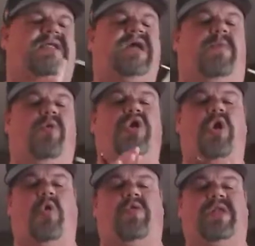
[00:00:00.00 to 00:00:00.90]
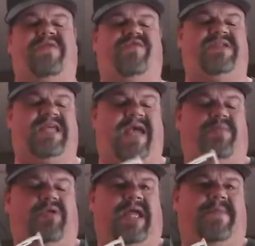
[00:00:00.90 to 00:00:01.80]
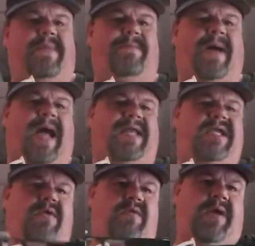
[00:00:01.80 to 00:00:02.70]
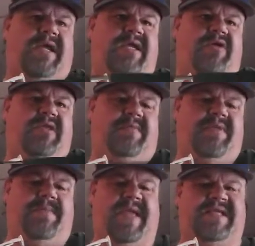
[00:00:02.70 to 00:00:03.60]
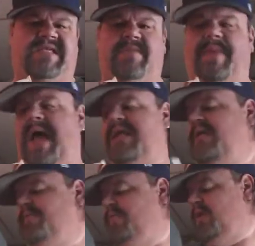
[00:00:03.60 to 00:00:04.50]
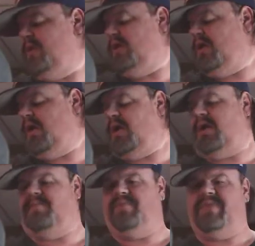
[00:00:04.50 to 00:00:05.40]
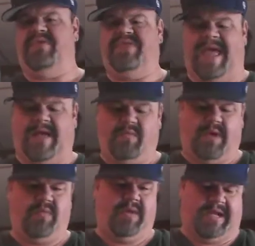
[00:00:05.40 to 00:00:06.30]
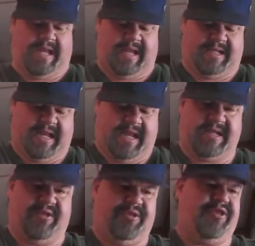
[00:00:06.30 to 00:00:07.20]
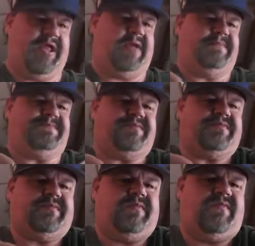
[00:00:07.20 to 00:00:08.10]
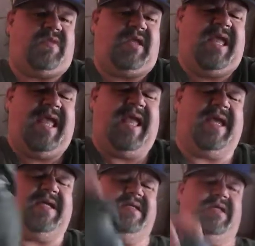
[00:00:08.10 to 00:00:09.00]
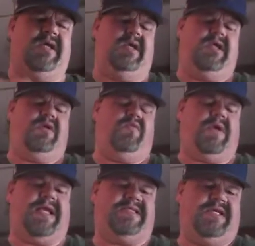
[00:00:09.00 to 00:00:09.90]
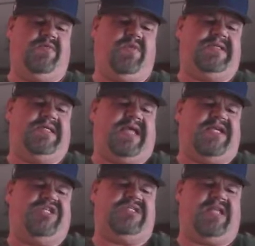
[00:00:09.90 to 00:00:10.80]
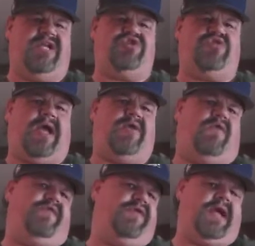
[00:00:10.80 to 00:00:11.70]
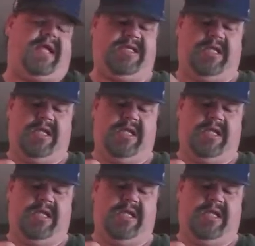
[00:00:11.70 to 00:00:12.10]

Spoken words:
a double coat. Like for example, like my body right here, the base of the body, that one went on kind of thin. And what I did is I just let it dry overnight